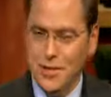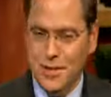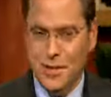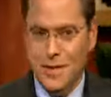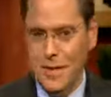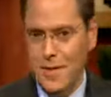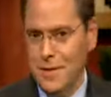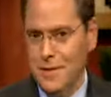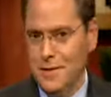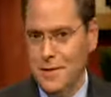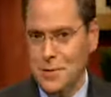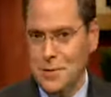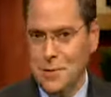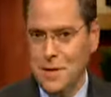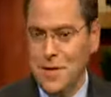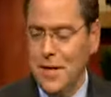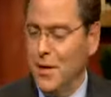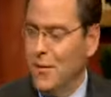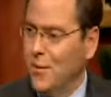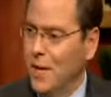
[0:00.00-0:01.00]
and there's
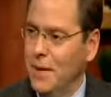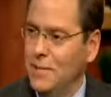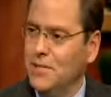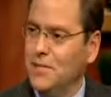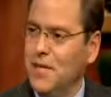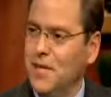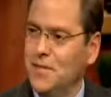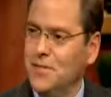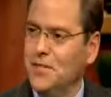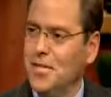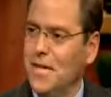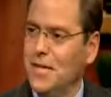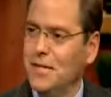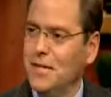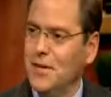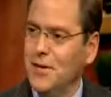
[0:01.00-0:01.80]
plenty of websites out